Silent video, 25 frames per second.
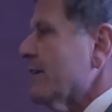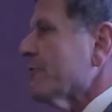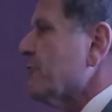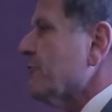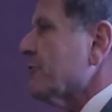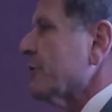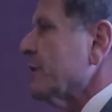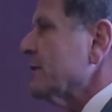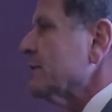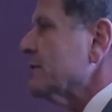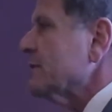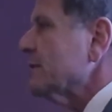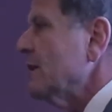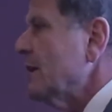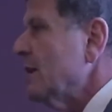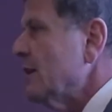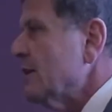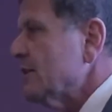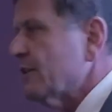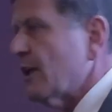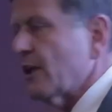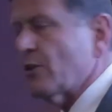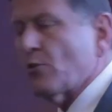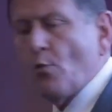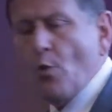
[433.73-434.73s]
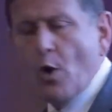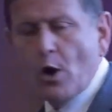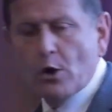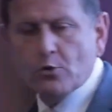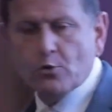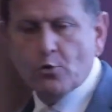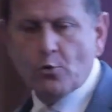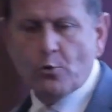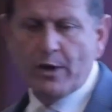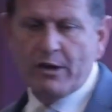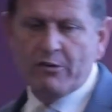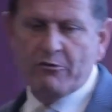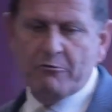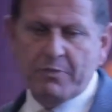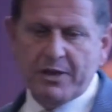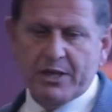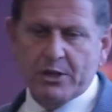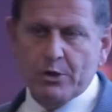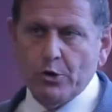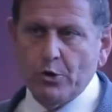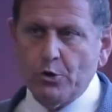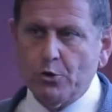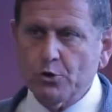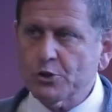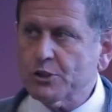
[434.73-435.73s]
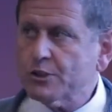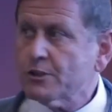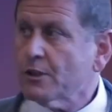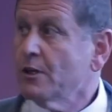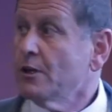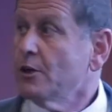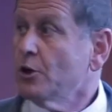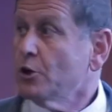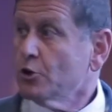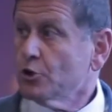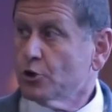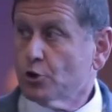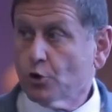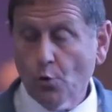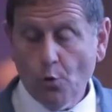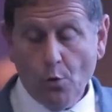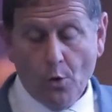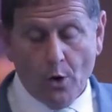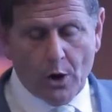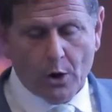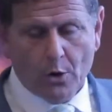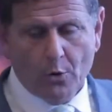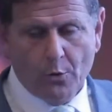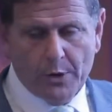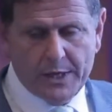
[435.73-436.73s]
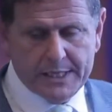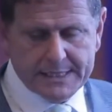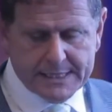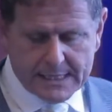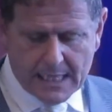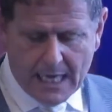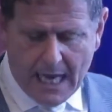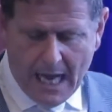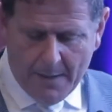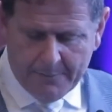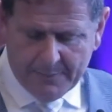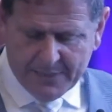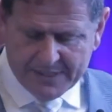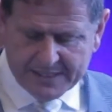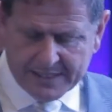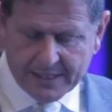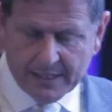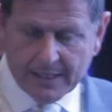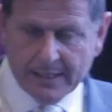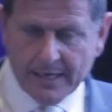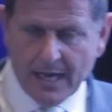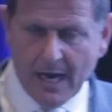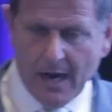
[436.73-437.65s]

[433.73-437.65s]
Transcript: different than what we've been used to work with up until